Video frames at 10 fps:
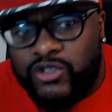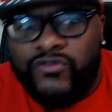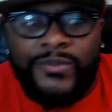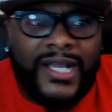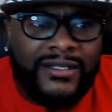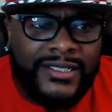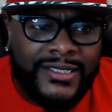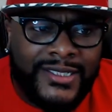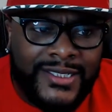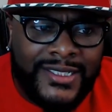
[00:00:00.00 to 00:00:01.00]
I'm not gonna,
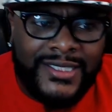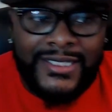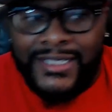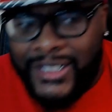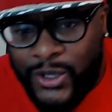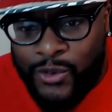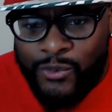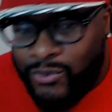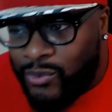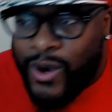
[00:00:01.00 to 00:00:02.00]
you know,
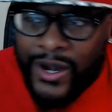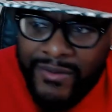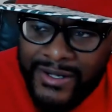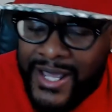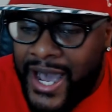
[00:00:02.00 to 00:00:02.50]
water it down.